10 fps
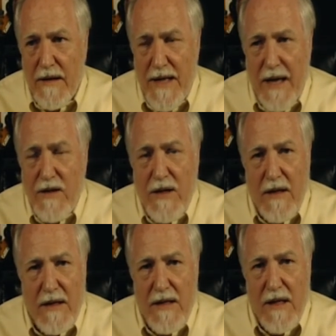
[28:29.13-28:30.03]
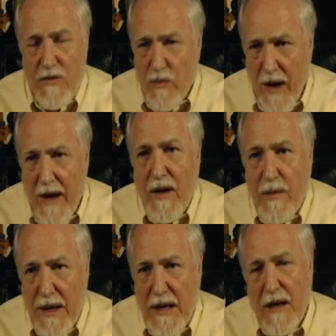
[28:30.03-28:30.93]
engine is
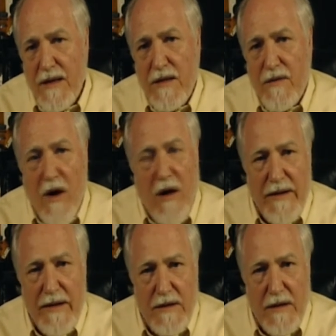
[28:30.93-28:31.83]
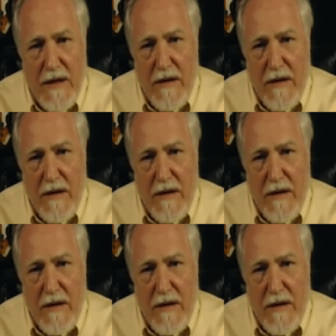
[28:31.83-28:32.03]
revving because of all this